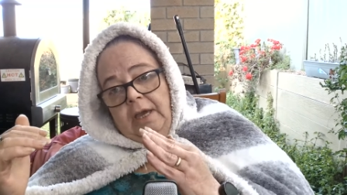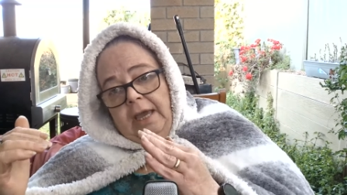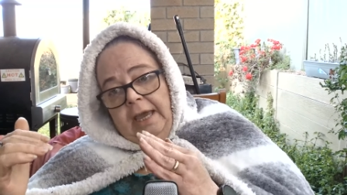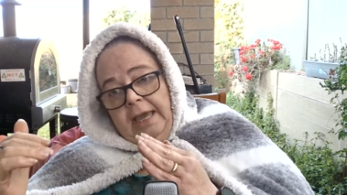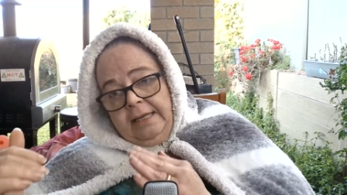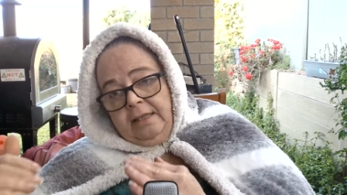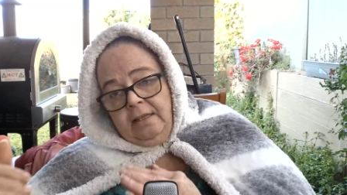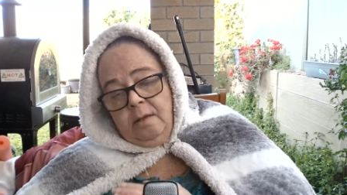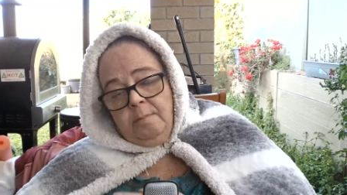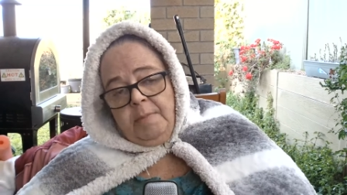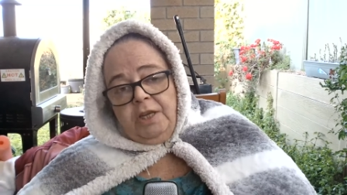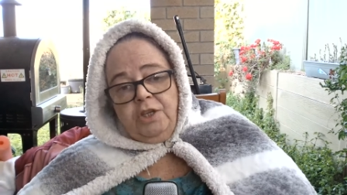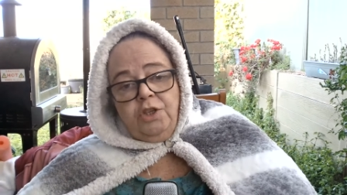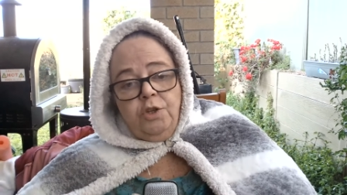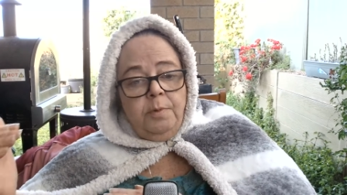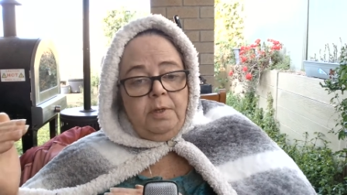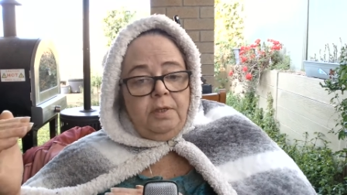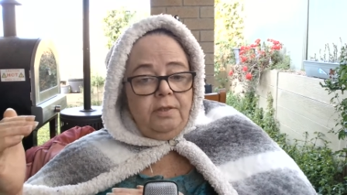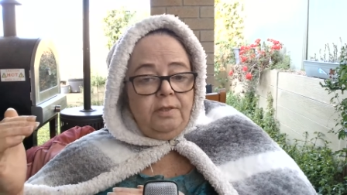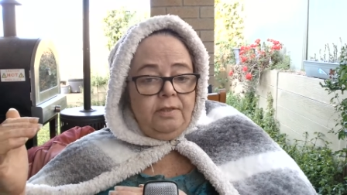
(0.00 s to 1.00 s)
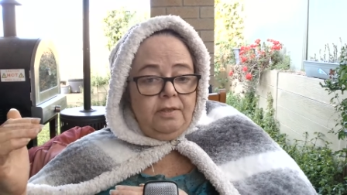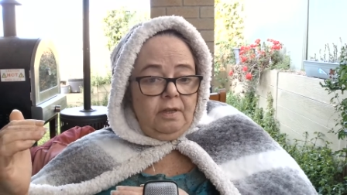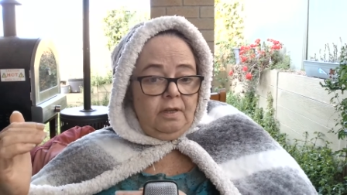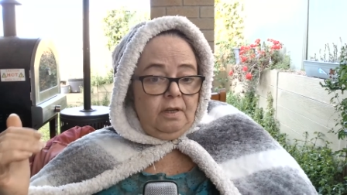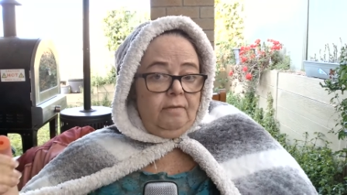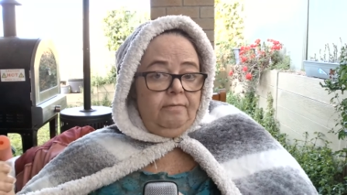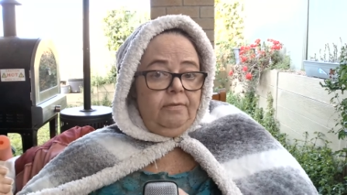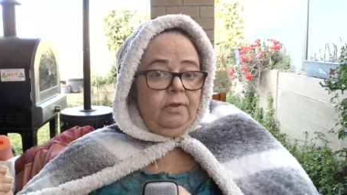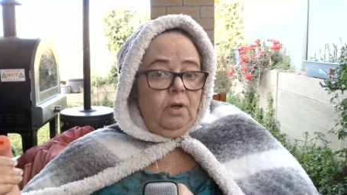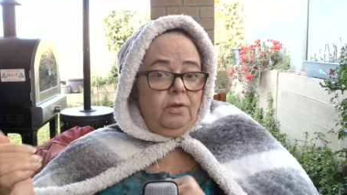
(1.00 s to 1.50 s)
and the measurements that
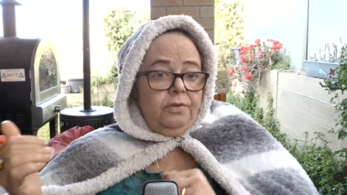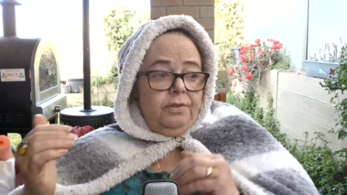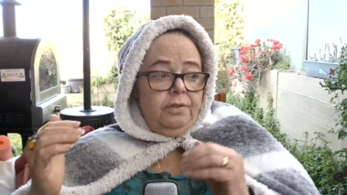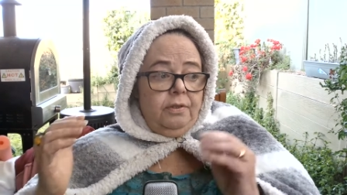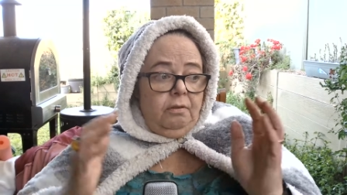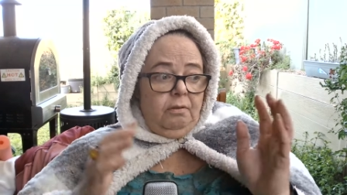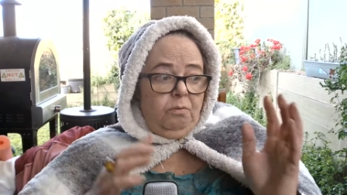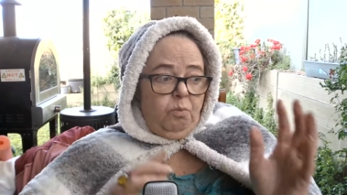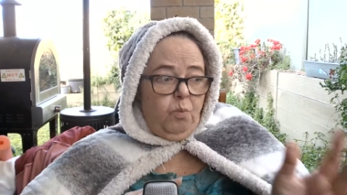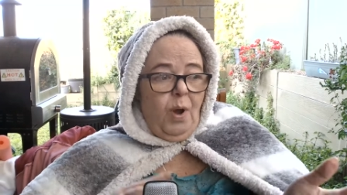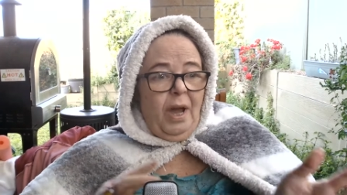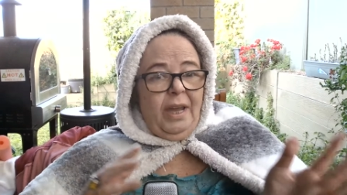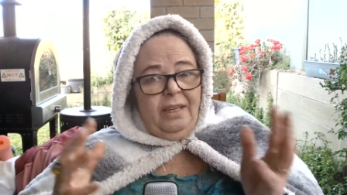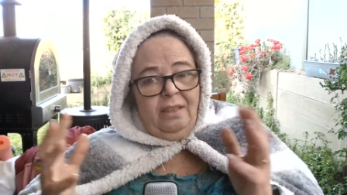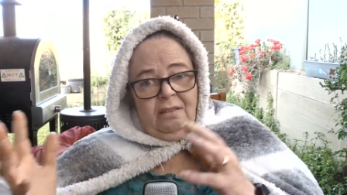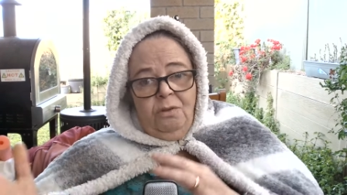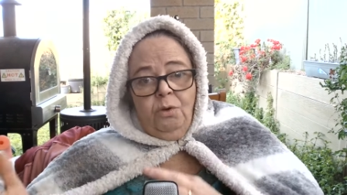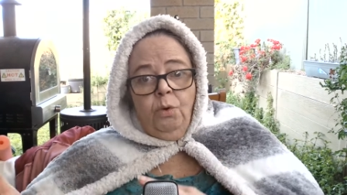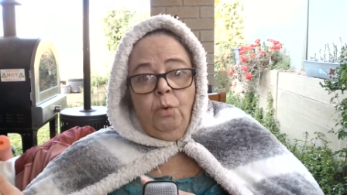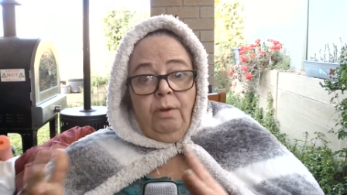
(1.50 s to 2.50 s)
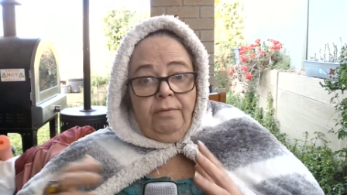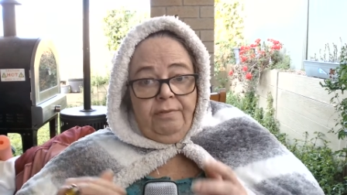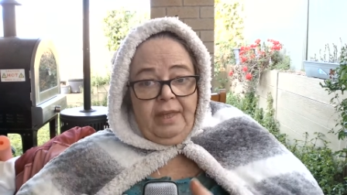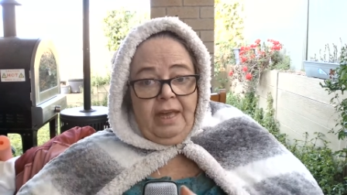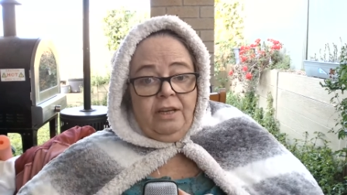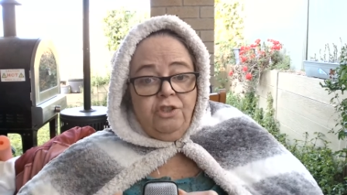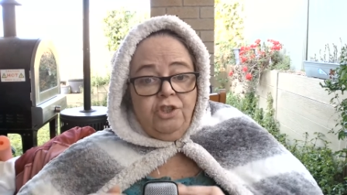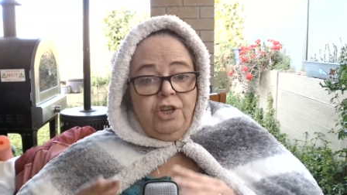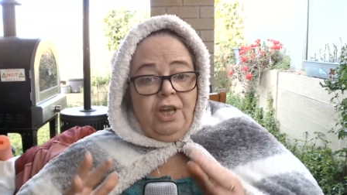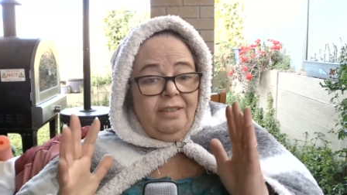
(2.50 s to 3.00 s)
I've lost and weight and all of
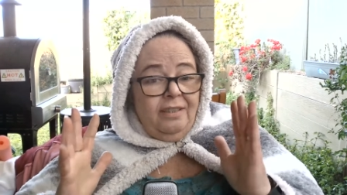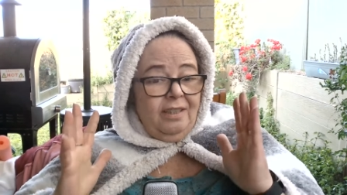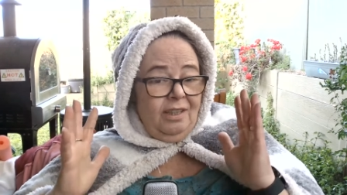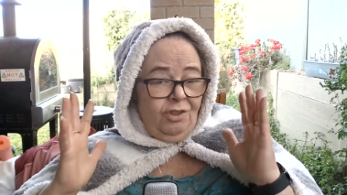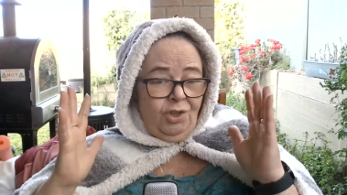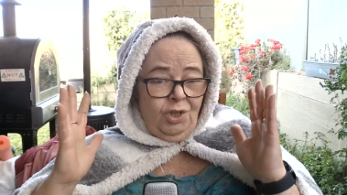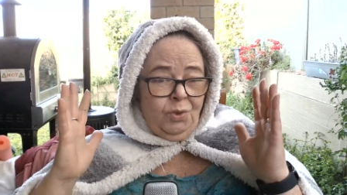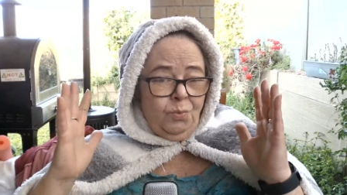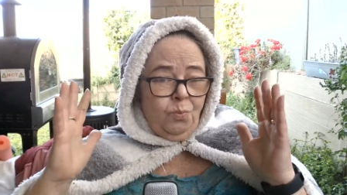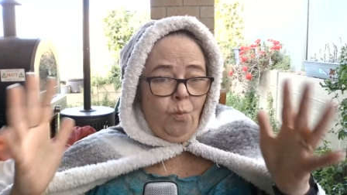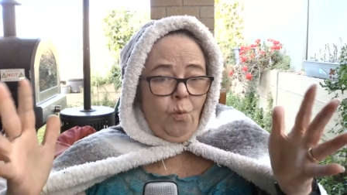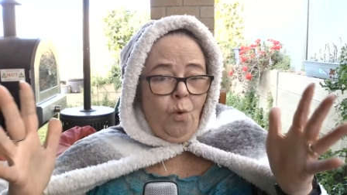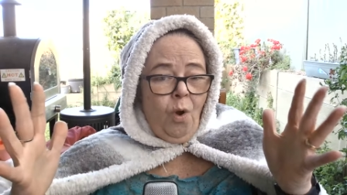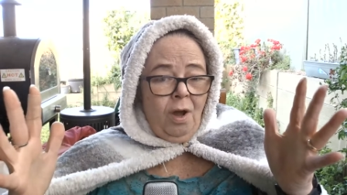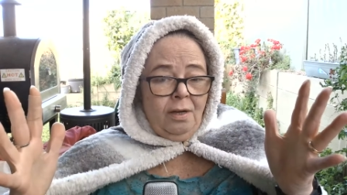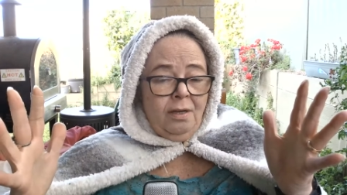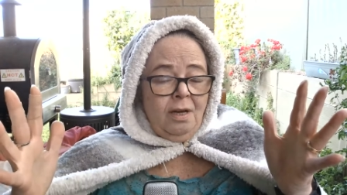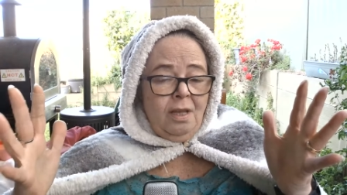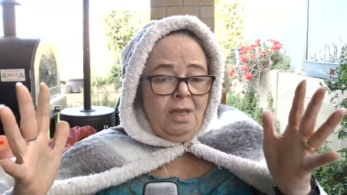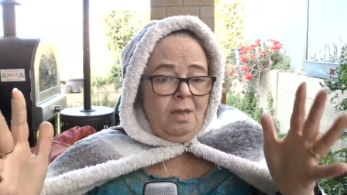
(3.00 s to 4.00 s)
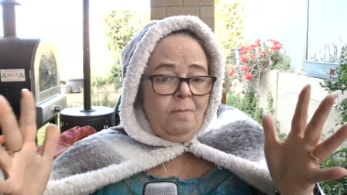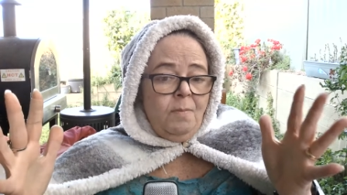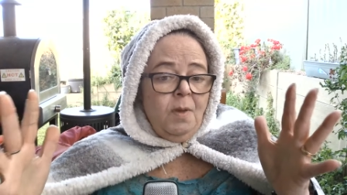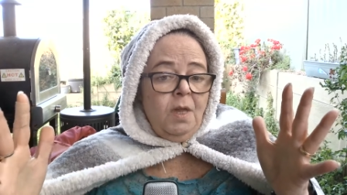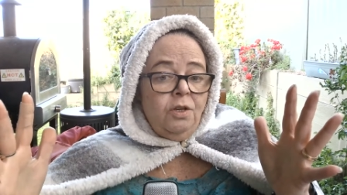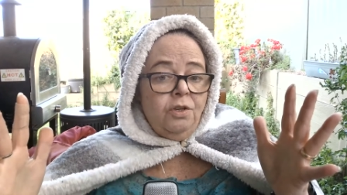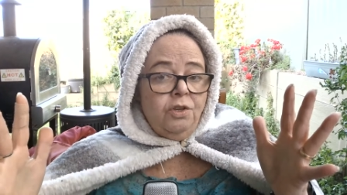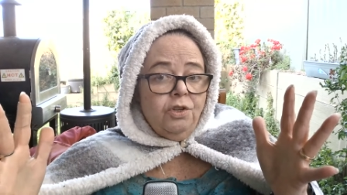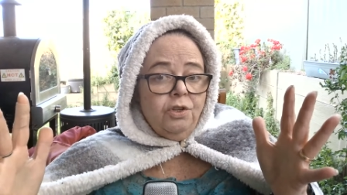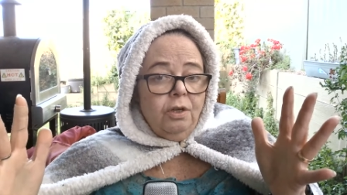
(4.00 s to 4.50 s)
that jazz in just one
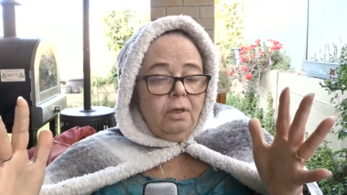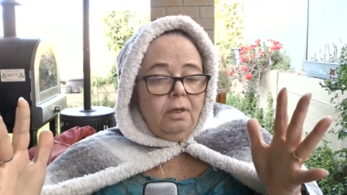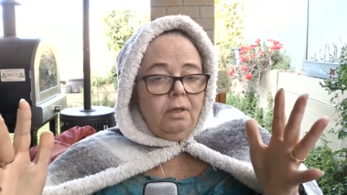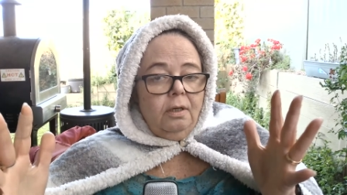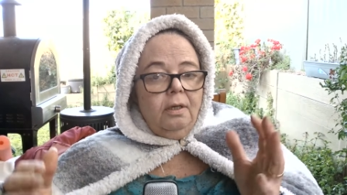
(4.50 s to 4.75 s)
image.